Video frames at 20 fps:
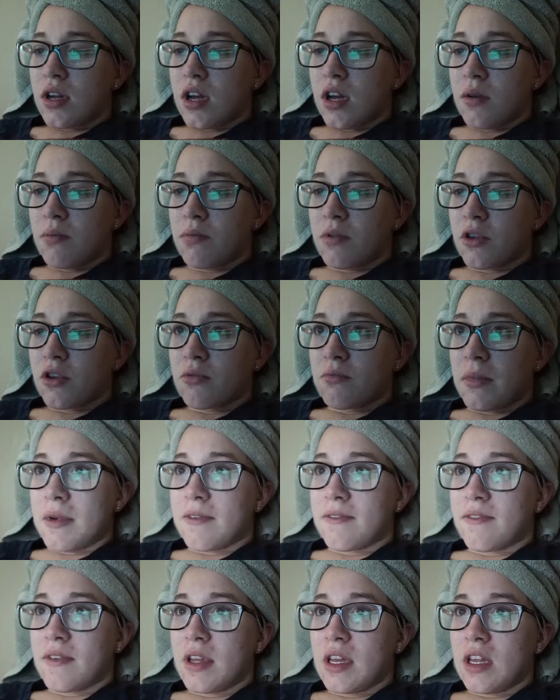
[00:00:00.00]
upload
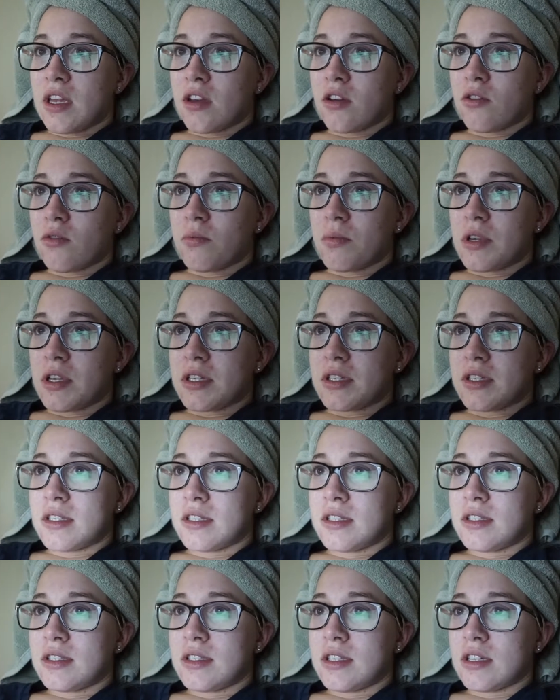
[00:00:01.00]
my video, but it's
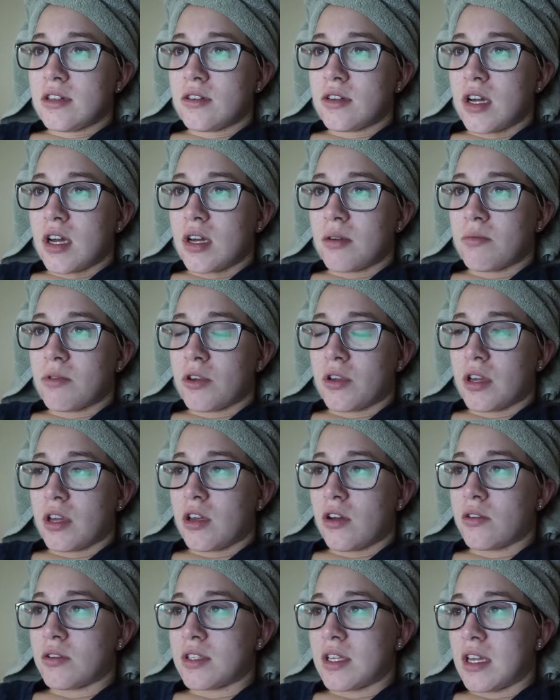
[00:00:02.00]
still not
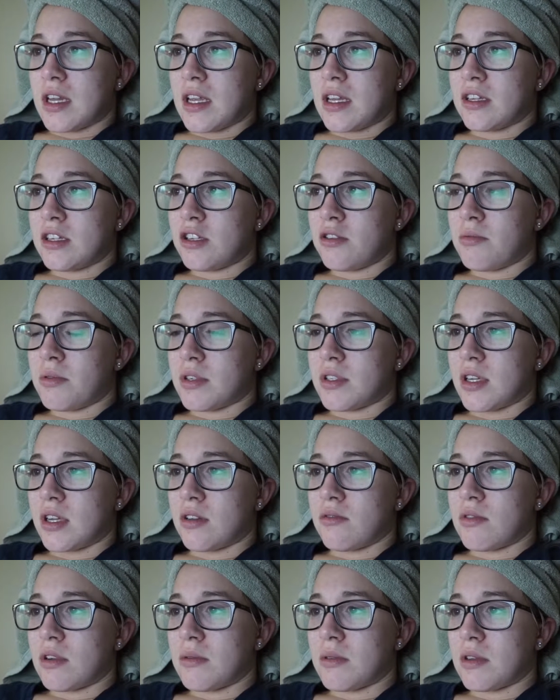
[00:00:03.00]
uploading. Oh, it's at
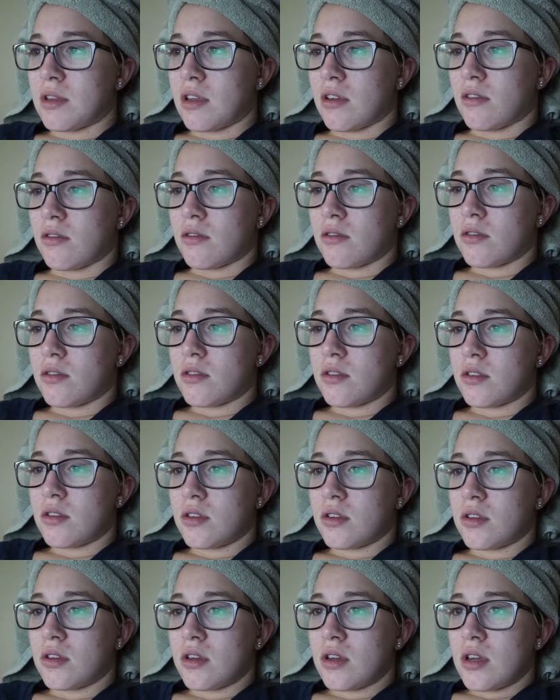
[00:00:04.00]
82%. Maybe that'll...
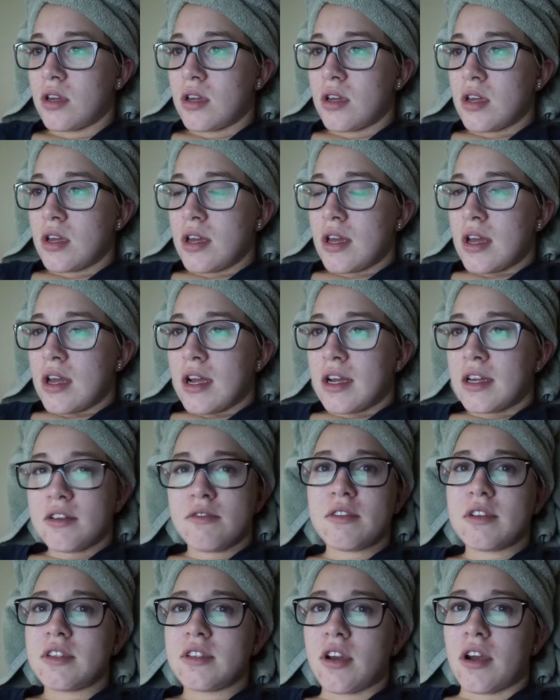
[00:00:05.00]
It
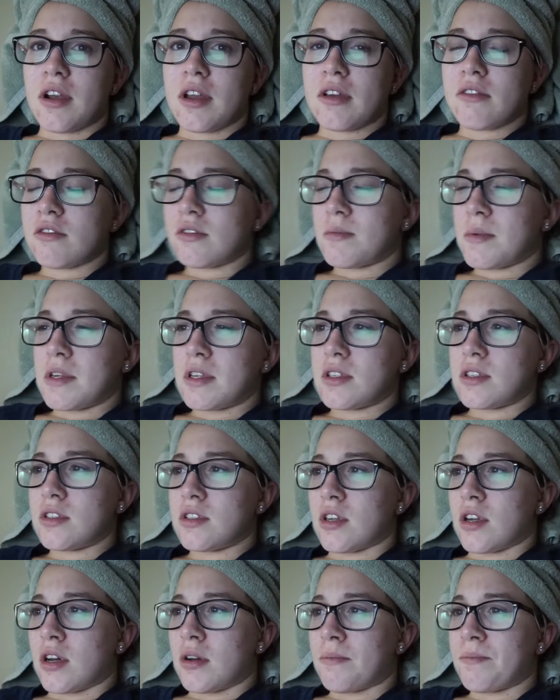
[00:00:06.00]
restarted. It was being
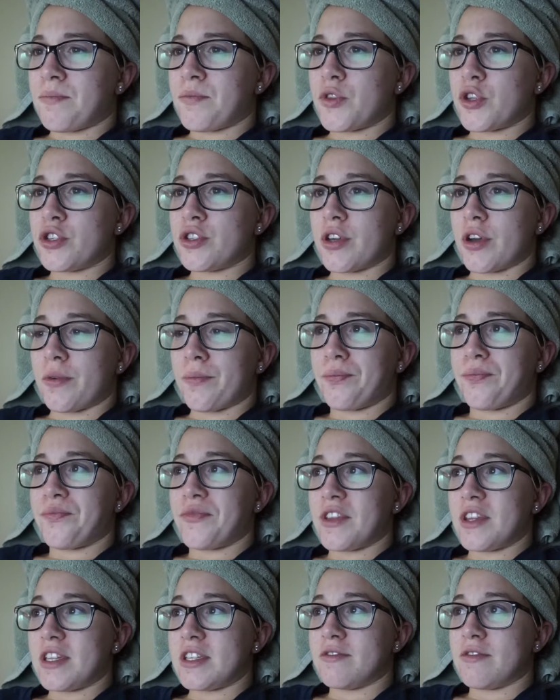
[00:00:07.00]
dumb, so
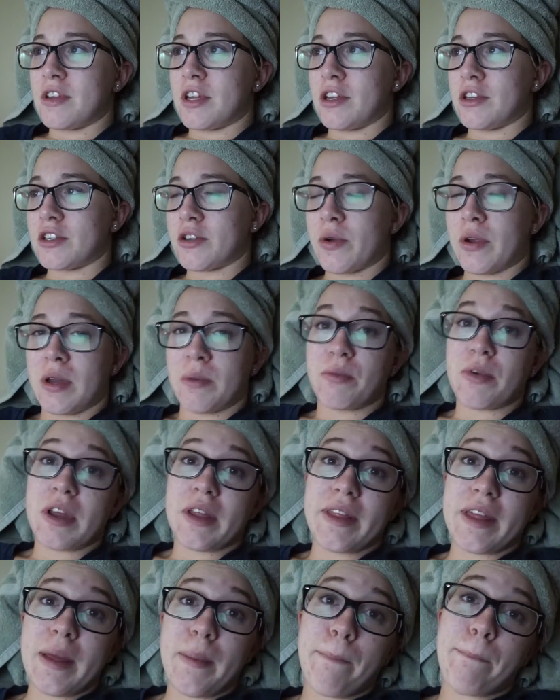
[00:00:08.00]
this video is going up
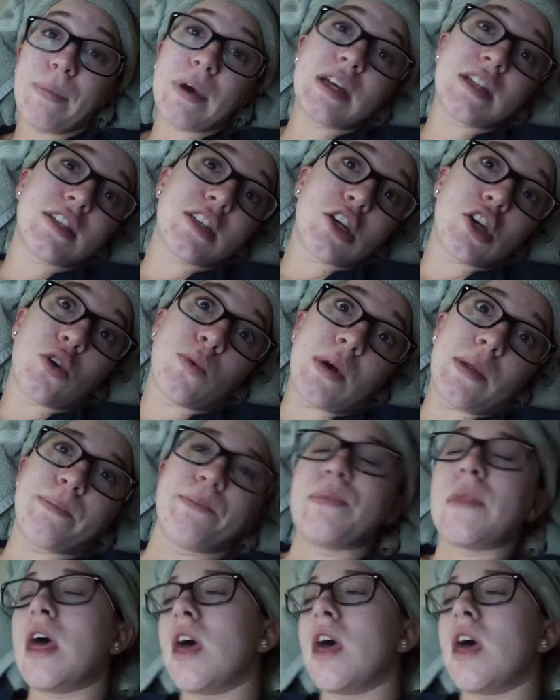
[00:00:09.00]
pretty late, but, well.